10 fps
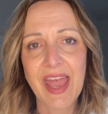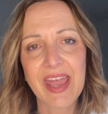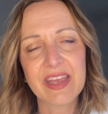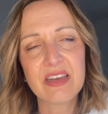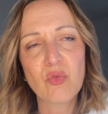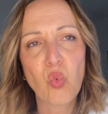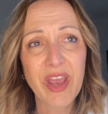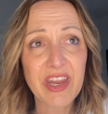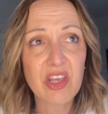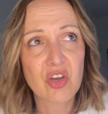And
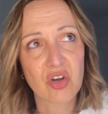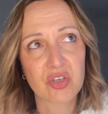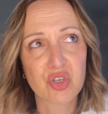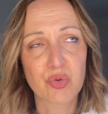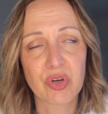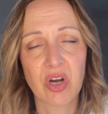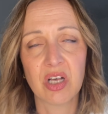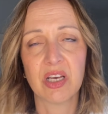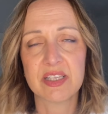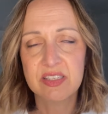where do you contour and
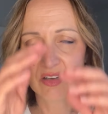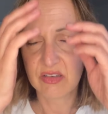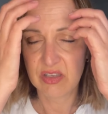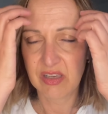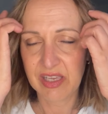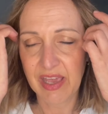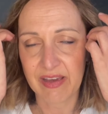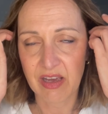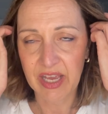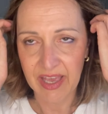highlight? So
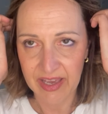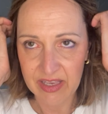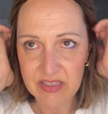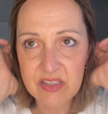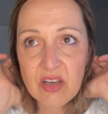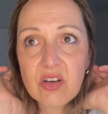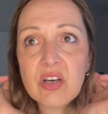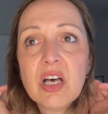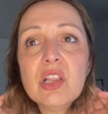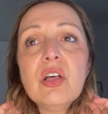
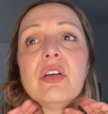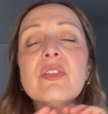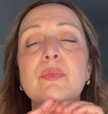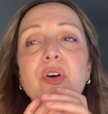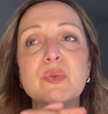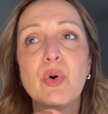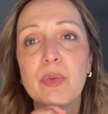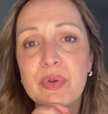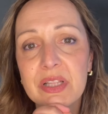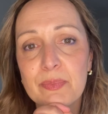the most
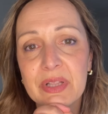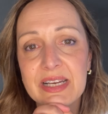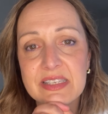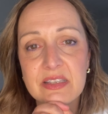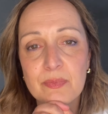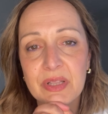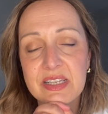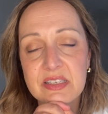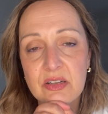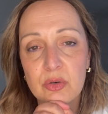popular place, and the
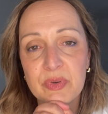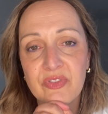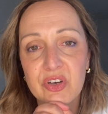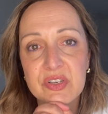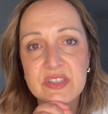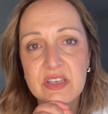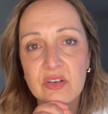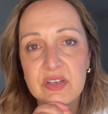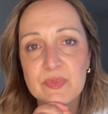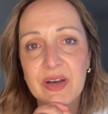place that I'll be focusing
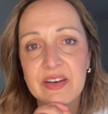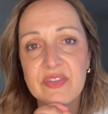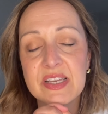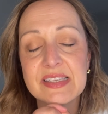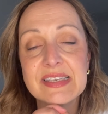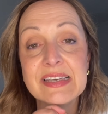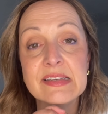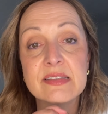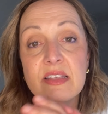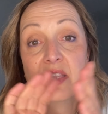on as part of this,
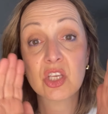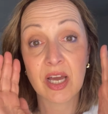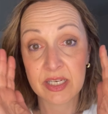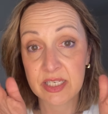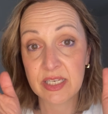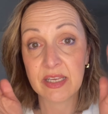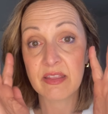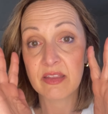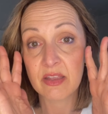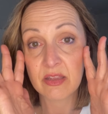is
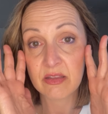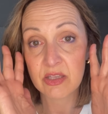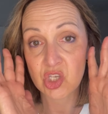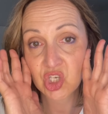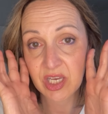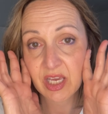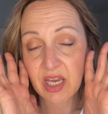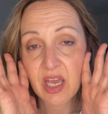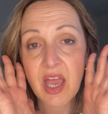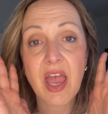underneath the cheek.
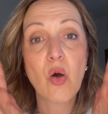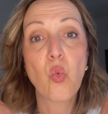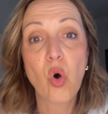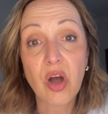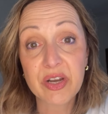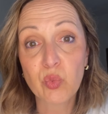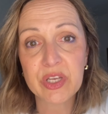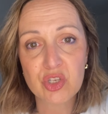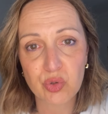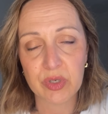Why do
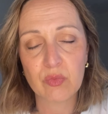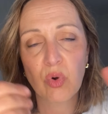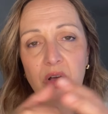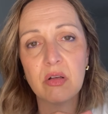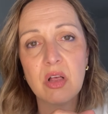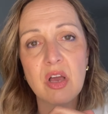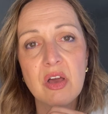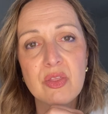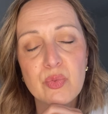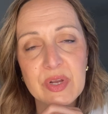we do it? Well,
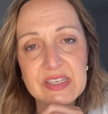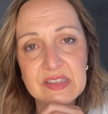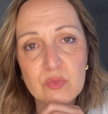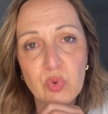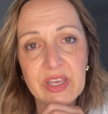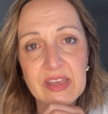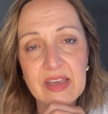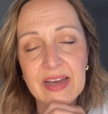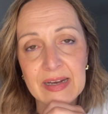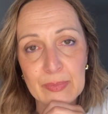the reason
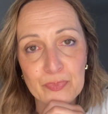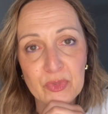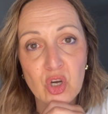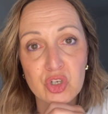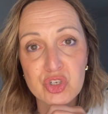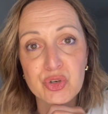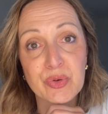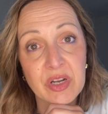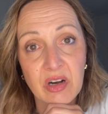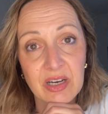we contour
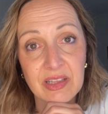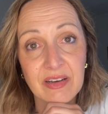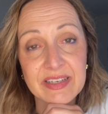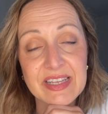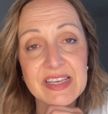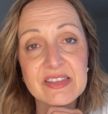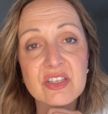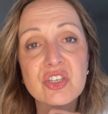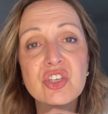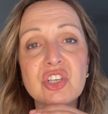and highlight is
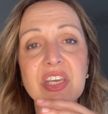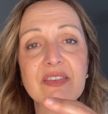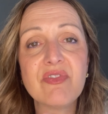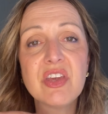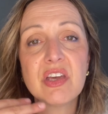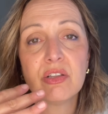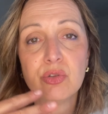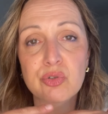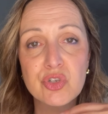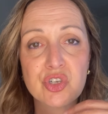to give the
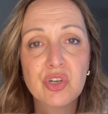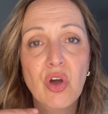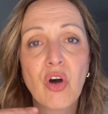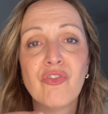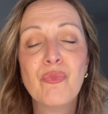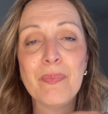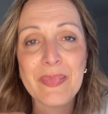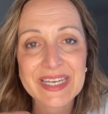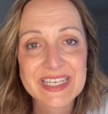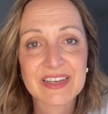illusion of
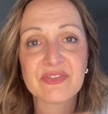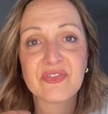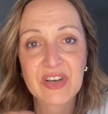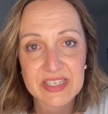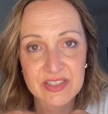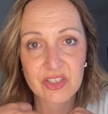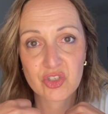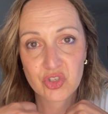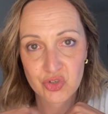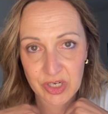better face
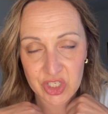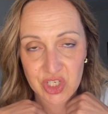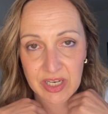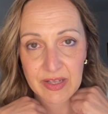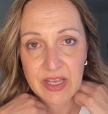structure.